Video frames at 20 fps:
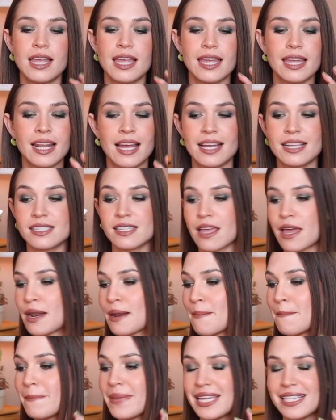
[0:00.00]
It has an
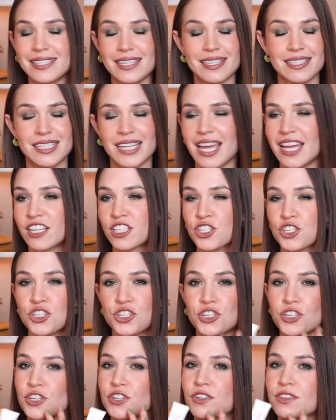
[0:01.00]
amazing
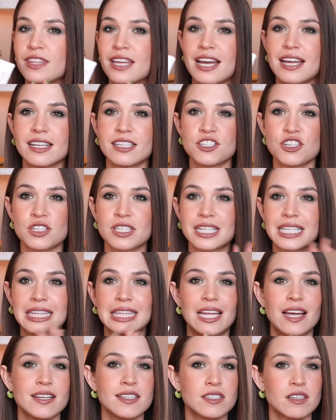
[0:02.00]
texture that just
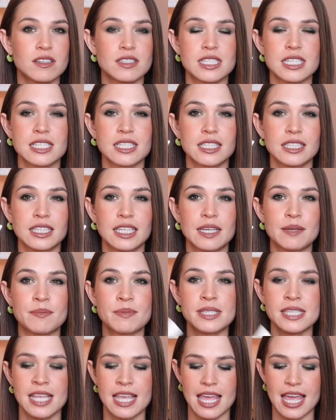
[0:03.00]
glides onto the
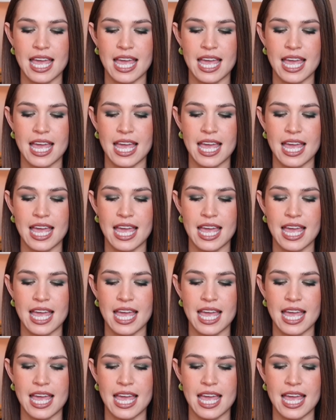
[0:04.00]
lips.